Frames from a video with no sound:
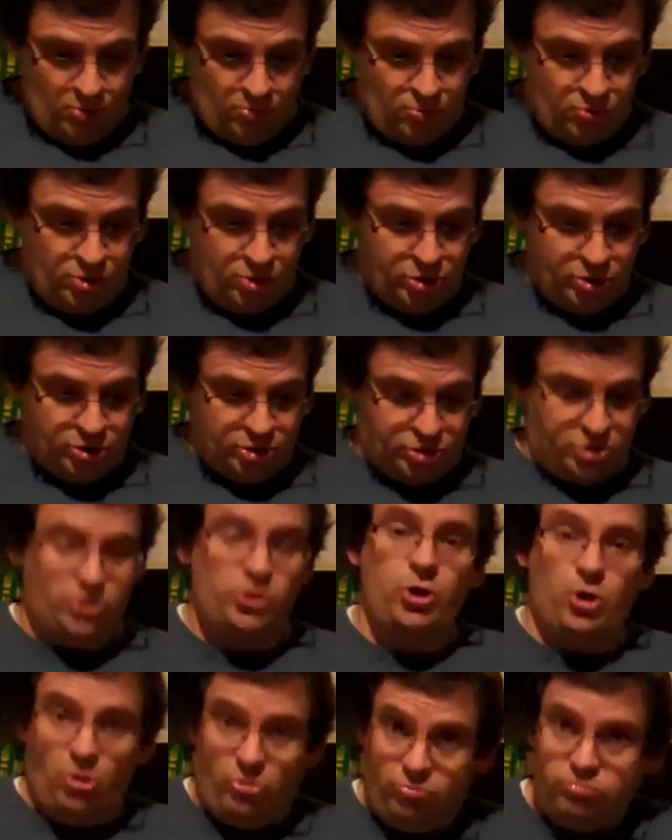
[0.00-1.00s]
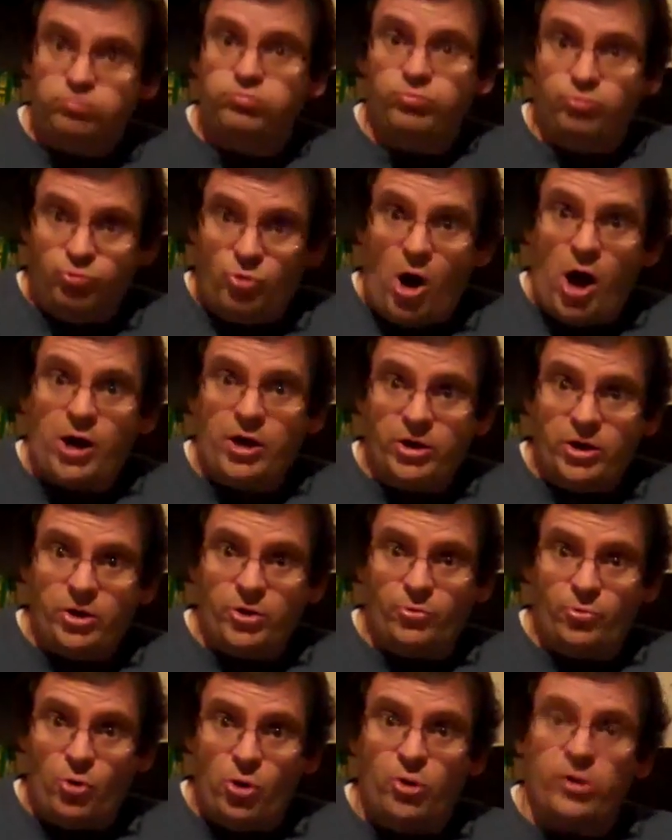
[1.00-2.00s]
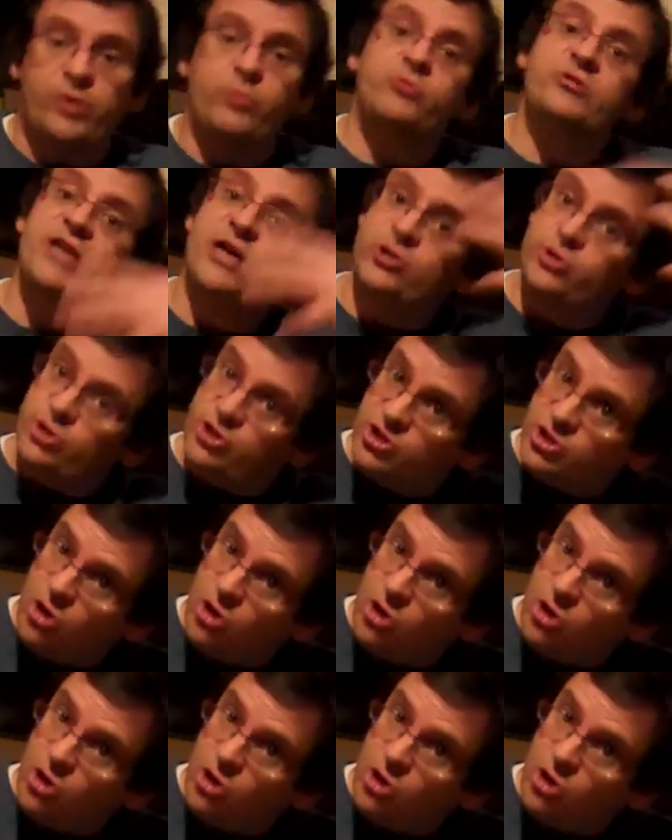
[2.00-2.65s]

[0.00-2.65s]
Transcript: was, rocking and rolling, was actually